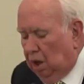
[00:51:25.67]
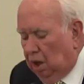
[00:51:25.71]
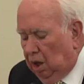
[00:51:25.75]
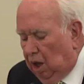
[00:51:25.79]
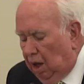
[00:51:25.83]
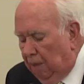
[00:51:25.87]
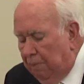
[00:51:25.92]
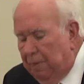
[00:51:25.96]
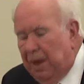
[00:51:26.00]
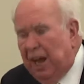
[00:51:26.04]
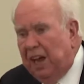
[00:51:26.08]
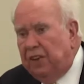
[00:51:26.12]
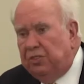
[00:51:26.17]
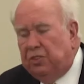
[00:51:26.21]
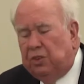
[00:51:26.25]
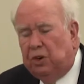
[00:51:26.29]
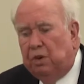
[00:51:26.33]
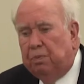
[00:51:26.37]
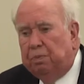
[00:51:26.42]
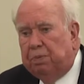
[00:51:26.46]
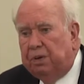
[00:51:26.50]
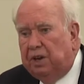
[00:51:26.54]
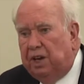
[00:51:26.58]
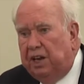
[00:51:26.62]
A master
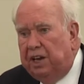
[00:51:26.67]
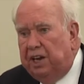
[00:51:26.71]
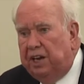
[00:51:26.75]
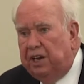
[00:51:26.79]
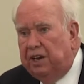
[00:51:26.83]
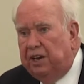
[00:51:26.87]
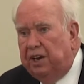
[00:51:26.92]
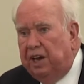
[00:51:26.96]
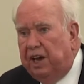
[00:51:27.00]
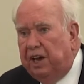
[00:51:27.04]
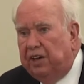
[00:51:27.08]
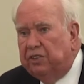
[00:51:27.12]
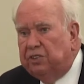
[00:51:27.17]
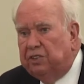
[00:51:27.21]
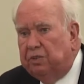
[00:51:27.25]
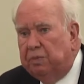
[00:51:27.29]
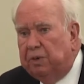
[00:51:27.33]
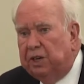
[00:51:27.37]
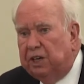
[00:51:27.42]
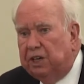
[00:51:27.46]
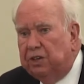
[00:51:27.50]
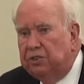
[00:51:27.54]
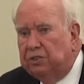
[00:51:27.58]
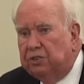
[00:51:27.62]
plan has to
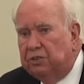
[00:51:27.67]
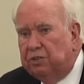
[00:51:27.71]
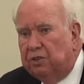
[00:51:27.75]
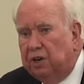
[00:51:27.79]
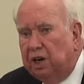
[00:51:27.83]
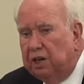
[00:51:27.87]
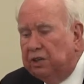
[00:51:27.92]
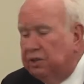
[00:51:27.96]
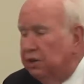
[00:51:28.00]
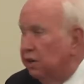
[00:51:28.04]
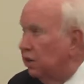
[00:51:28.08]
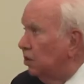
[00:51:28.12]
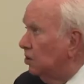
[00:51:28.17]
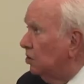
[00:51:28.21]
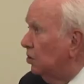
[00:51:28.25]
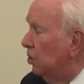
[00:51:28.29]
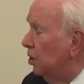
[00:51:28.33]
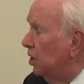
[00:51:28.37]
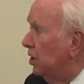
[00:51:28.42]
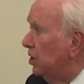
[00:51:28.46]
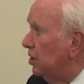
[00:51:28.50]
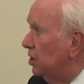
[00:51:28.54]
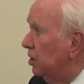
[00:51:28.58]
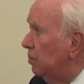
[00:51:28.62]
be constructed
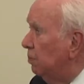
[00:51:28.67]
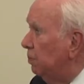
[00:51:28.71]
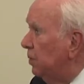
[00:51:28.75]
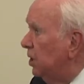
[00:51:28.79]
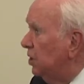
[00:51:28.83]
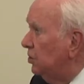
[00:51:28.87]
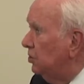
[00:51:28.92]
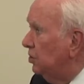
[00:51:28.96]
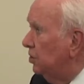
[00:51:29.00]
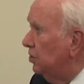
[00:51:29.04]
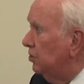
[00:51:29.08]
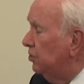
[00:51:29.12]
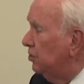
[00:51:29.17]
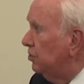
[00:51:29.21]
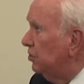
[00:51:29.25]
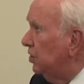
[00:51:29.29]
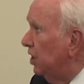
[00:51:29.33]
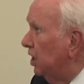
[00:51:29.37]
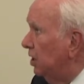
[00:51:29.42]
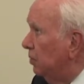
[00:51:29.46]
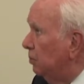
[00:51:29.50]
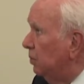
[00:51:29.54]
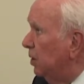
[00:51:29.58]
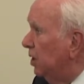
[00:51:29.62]
according to the mission
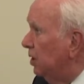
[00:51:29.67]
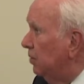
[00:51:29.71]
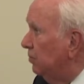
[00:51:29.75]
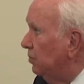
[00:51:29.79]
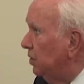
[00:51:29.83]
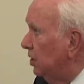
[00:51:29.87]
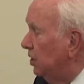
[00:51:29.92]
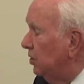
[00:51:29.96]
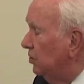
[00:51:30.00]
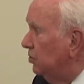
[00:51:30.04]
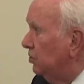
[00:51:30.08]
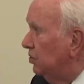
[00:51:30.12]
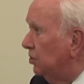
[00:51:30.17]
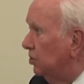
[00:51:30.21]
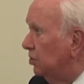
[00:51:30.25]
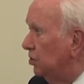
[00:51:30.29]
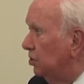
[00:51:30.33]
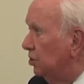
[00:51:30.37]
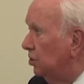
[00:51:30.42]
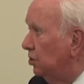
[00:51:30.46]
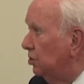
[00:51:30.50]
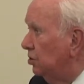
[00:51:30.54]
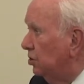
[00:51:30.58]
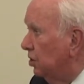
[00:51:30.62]
statement of the
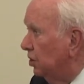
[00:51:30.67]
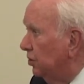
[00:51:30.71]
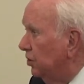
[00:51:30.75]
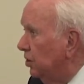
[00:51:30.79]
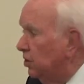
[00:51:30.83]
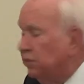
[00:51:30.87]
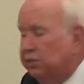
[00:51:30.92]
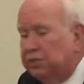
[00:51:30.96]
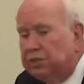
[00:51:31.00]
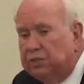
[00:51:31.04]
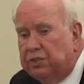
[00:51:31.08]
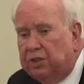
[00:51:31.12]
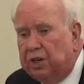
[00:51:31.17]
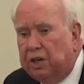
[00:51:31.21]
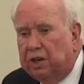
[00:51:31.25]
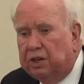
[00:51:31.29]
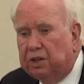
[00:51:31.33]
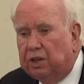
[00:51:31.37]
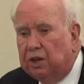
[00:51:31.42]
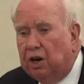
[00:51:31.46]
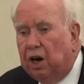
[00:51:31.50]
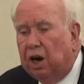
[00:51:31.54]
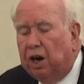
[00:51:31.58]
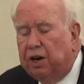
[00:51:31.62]
institution. This is the
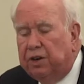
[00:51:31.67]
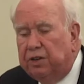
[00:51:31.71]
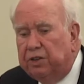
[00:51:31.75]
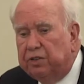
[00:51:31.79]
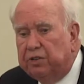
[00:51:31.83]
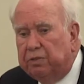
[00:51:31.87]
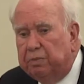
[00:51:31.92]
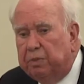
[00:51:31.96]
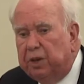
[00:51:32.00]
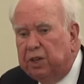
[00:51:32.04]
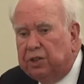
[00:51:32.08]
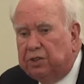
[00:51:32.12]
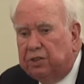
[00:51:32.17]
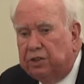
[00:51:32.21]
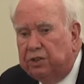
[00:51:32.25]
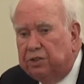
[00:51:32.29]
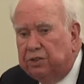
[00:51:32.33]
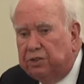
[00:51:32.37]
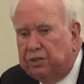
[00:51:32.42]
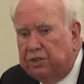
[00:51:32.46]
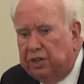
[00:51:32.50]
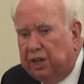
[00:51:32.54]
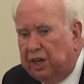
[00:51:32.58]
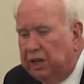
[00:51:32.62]
garden's mission
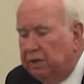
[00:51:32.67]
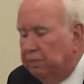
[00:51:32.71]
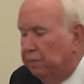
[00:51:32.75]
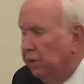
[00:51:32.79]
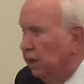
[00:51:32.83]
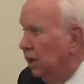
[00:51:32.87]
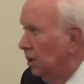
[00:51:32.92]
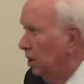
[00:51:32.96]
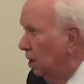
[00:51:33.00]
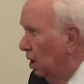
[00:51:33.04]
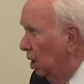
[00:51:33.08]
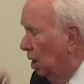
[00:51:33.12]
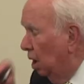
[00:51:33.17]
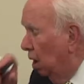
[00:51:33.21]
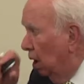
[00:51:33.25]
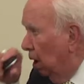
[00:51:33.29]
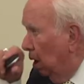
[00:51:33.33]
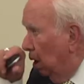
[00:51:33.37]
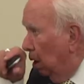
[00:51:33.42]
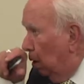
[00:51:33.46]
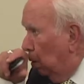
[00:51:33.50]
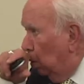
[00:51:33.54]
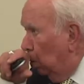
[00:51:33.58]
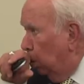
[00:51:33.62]
statement.
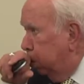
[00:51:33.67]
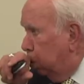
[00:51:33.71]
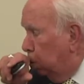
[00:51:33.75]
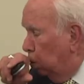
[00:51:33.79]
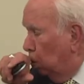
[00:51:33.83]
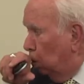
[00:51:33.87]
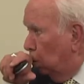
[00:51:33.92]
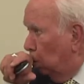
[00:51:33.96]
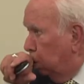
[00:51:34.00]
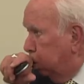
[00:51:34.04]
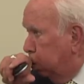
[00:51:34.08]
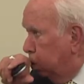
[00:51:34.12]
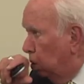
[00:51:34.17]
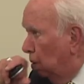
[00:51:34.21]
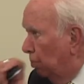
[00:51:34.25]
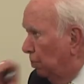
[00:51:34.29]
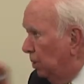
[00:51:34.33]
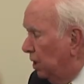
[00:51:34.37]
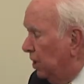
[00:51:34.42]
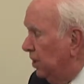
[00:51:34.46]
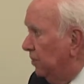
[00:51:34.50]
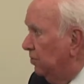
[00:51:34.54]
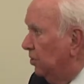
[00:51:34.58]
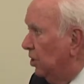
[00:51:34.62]

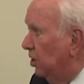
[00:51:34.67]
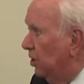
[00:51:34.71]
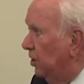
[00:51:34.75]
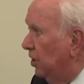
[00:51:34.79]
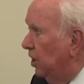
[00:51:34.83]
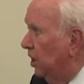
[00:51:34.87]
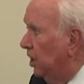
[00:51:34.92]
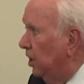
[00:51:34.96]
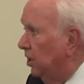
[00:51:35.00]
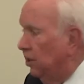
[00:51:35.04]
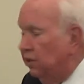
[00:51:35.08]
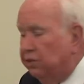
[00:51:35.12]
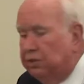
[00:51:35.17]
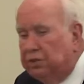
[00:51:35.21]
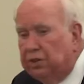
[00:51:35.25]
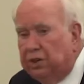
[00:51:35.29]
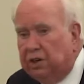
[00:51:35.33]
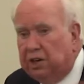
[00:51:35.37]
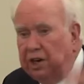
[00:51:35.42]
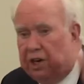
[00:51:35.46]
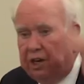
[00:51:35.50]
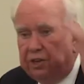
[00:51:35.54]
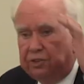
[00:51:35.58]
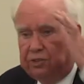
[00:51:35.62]
Believe it or not, it
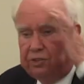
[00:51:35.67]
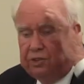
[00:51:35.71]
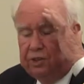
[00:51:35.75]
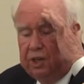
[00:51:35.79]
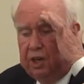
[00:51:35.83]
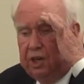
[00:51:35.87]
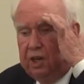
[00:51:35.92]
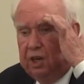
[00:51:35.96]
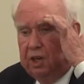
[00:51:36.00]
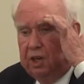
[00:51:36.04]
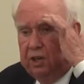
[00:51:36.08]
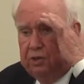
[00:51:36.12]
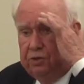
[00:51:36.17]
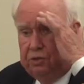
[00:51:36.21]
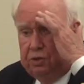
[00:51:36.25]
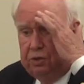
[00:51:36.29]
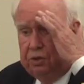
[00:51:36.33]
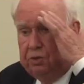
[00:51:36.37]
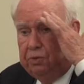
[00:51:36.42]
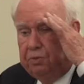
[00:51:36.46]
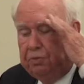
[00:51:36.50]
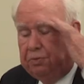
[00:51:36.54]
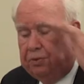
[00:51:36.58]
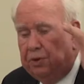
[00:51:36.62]
took us
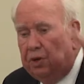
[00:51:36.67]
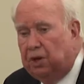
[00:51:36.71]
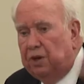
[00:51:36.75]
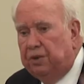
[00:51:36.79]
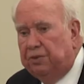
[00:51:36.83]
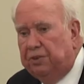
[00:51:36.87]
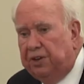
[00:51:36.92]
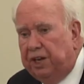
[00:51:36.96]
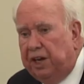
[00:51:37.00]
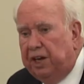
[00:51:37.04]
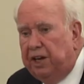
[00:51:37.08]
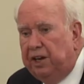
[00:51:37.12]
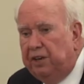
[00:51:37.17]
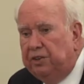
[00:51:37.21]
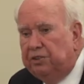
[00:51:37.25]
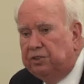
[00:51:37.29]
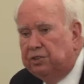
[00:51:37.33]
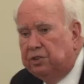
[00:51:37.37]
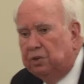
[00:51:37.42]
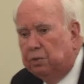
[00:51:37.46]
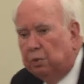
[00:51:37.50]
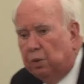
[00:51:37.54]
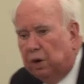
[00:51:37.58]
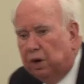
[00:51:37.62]
2 full days
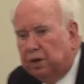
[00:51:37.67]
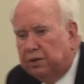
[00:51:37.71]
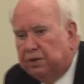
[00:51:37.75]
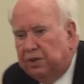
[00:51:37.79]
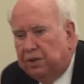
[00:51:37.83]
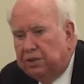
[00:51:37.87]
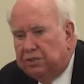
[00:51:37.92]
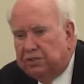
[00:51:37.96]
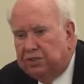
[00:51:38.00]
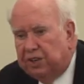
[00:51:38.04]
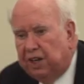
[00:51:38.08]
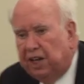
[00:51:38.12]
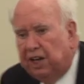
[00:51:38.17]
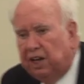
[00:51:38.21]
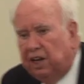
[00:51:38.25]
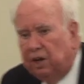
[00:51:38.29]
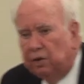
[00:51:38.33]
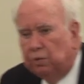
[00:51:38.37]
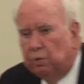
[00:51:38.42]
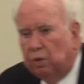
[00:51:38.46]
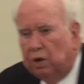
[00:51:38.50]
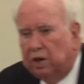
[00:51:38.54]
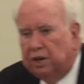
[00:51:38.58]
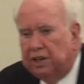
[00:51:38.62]
to work this out.
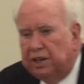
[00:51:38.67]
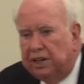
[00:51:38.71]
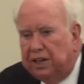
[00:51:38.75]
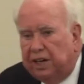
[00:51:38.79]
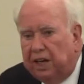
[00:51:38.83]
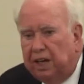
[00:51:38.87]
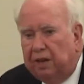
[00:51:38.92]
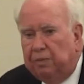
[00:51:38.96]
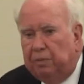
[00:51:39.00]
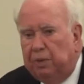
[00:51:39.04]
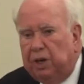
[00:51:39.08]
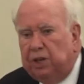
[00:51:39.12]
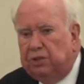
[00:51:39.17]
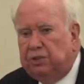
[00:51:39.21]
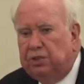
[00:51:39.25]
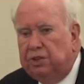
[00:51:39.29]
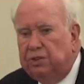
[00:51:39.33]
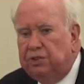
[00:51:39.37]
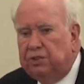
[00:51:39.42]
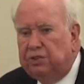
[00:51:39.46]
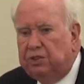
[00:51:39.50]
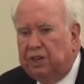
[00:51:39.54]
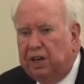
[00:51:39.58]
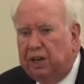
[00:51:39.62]
Working out
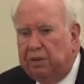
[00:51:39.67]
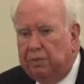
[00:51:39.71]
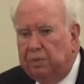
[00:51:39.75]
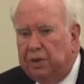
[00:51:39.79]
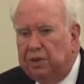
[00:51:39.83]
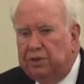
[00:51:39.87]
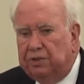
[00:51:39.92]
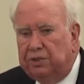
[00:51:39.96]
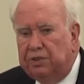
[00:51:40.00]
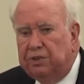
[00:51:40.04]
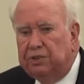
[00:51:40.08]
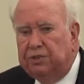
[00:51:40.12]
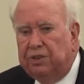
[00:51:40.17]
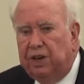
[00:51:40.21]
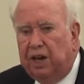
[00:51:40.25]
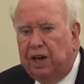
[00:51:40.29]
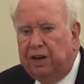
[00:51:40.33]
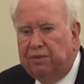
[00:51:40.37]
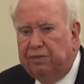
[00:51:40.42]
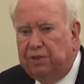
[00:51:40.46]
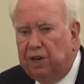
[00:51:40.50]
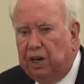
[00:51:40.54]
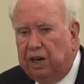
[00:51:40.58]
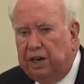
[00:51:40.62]
mission statements is
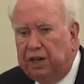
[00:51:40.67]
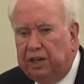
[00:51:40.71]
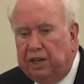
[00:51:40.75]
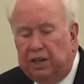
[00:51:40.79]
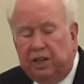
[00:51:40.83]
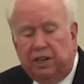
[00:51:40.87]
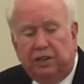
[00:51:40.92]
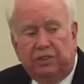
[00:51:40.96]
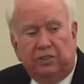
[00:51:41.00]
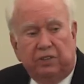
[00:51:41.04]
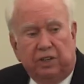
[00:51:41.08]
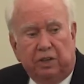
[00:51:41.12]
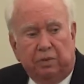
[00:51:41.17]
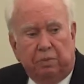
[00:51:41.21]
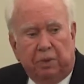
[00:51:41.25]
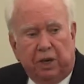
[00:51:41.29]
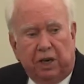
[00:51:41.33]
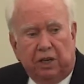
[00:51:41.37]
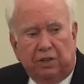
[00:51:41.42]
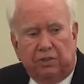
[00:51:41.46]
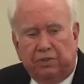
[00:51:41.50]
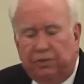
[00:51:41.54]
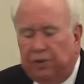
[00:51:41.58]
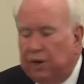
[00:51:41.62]
not very easy, but
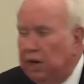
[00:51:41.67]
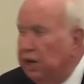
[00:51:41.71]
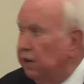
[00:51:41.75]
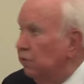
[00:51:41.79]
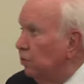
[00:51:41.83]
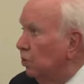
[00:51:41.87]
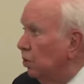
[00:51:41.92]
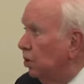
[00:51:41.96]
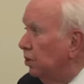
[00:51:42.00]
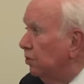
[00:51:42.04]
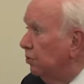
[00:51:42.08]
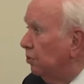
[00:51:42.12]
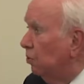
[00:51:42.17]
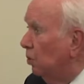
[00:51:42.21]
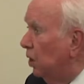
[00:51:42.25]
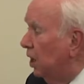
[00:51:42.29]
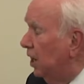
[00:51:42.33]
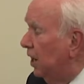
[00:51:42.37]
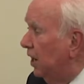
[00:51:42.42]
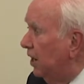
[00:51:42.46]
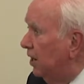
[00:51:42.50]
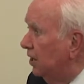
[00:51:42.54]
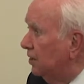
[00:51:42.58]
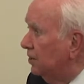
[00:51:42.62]
it's very
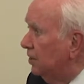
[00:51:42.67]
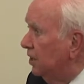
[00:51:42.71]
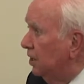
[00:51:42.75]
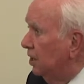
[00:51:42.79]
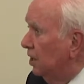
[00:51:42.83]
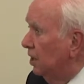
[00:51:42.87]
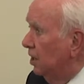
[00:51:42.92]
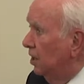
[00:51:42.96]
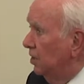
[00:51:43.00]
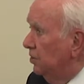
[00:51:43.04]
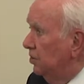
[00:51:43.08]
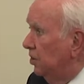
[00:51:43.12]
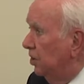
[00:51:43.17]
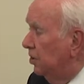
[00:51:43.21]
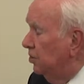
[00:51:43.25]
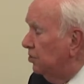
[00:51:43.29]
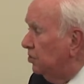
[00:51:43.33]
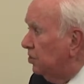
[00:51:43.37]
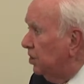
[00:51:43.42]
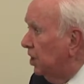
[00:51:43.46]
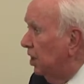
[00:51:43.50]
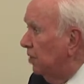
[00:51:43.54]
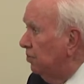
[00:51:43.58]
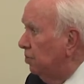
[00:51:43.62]
worthwhile to
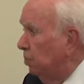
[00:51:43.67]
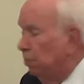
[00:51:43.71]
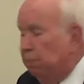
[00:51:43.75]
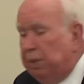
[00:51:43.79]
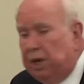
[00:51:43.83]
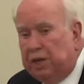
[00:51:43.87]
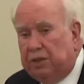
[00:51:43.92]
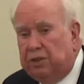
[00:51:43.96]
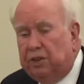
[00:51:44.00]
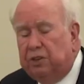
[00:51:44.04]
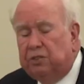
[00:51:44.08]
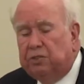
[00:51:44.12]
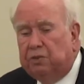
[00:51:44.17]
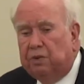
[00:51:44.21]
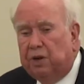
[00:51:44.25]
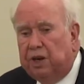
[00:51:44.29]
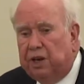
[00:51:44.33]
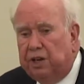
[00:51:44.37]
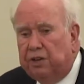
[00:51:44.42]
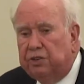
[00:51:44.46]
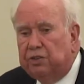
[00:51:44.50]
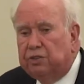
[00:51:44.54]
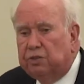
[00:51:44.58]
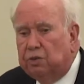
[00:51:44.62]
discover. But this one
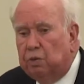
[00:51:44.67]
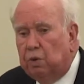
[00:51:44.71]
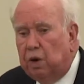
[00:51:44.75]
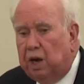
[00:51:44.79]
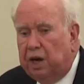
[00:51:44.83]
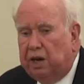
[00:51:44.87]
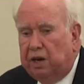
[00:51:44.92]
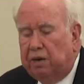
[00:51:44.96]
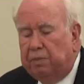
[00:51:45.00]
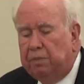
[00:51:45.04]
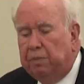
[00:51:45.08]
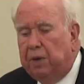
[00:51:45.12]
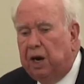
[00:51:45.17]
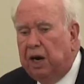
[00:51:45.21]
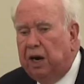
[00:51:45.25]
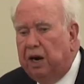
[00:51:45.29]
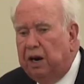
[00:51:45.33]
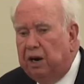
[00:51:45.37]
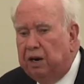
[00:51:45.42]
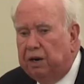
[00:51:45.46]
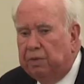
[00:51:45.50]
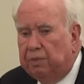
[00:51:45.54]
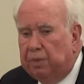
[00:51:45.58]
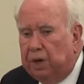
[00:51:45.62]
is quite
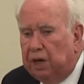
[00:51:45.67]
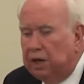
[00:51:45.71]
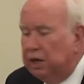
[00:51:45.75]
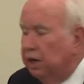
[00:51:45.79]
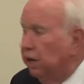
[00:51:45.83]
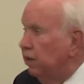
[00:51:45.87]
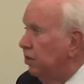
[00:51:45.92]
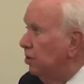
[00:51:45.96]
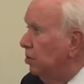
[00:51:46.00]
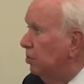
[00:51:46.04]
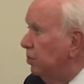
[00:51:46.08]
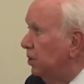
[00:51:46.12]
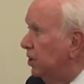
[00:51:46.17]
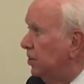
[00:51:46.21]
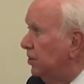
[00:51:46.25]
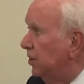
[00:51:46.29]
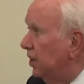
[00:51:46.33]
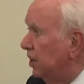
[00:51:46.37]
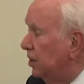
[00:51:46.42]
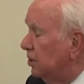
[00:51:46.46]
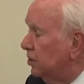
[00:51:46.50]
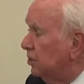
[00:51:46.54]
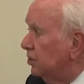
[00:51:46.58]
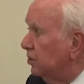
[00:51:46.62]
admired among other
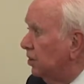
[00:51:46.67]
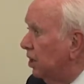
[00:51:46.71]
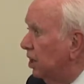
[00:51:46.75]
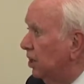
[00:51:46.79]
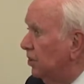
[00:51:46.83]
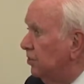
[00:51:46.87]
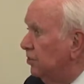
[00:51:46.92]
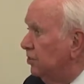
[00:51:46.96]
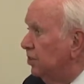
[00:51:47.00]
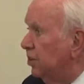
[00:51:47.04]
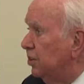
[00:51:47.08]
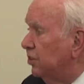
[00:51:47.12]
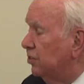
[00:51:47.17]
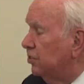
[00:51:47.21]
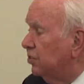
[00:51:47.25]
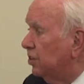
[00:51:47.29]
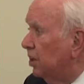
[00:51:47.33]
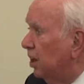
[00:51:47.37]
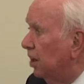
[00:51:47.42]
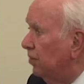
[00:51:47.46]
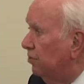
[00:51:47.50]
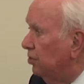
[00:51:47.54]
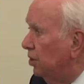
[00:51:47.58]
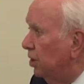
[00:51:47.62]
botanical gardens, to
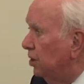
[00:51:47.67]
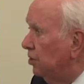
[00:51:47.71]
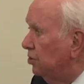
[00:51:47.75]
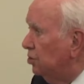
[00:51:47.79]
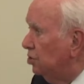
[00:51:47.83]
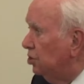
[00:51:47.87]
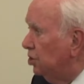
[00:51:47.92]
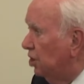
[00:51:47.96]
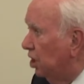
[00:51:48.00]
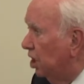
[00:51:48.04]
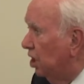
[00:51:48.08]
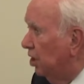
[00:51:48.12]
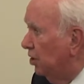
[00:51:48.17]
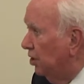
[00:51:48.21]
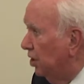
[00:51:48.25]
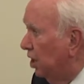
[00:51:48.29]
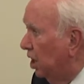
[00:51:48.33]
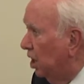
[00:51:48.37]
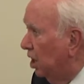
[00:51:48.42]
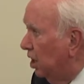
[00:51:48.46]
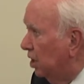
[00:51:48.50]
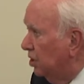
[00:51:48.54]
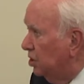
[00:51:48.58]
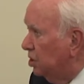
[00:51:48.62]
discover and share
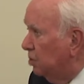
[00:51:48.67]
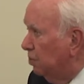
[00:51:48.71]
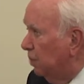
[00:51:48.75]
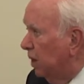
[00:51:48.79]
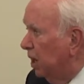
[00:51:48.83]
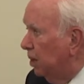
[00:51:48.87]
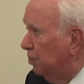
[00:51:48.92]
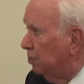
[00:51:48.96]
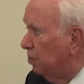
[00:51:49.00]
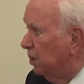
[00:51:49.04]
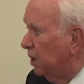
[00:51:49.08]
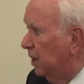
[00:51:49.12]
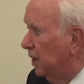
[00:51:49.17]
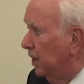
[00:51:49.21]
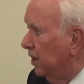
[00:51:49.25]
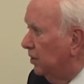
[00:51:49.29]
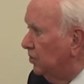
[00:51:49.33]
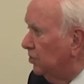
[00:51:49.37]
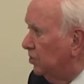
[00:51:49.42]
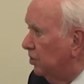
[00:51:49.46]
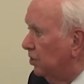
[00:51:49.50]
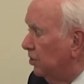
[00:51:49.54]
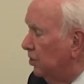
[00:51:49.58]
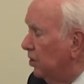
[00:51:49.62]
knowledge about
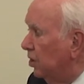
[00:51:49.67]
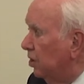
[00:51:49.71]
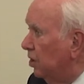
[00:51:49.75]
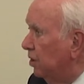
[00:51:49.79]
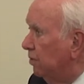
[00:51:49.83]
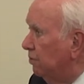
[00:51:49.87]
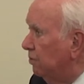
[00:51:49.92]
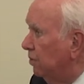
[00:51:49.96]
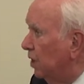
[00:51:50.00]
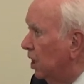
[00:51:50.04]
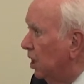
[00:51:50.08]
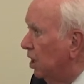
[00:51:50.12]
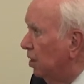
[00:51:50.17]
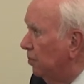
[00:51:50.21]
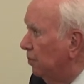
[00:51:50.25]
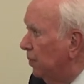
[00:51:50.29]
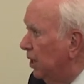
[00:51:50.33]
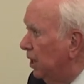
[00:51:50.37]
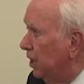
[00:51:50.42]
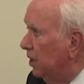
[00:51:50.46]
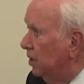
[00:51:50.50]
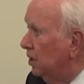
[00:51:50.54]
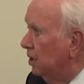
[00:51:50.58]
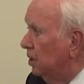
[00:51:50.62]
plants and their
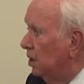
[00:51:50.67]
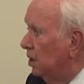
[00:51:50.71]
environment